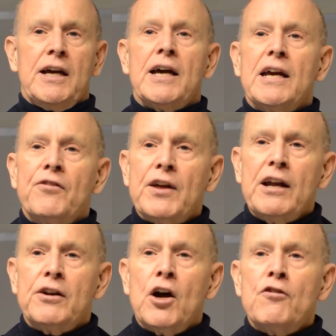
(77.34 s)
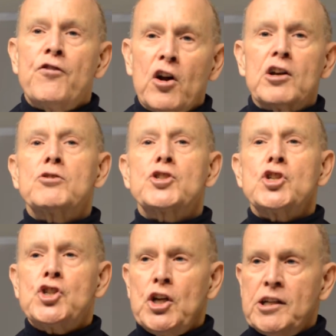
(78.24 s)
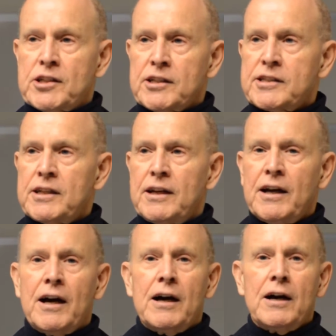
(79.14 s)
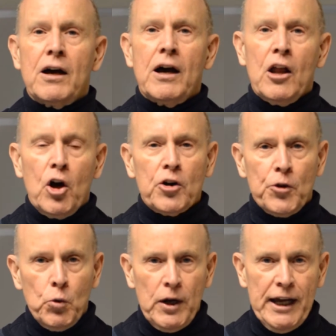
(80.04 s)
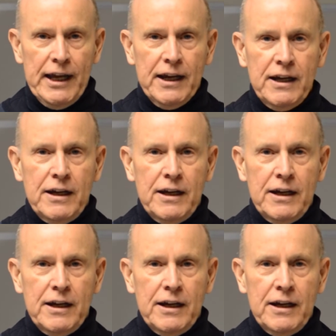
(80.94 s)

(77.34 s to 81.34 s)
he then follows Jesus along the way.